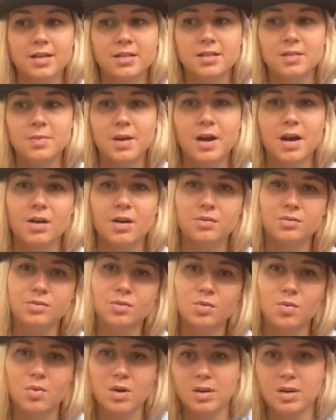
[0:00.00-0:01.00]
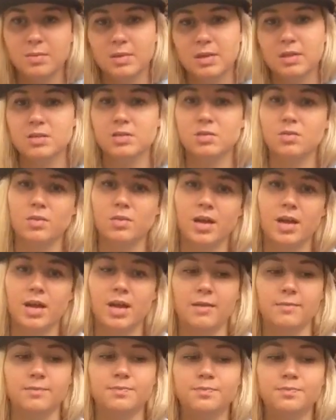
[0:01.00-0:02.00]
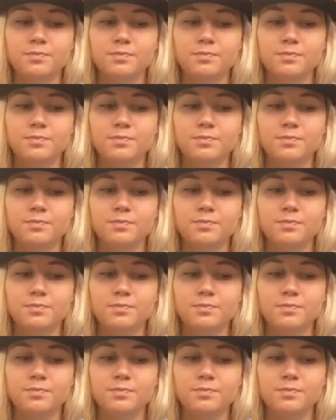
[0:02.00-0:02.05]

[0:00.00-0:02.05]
is about 20 minutes away,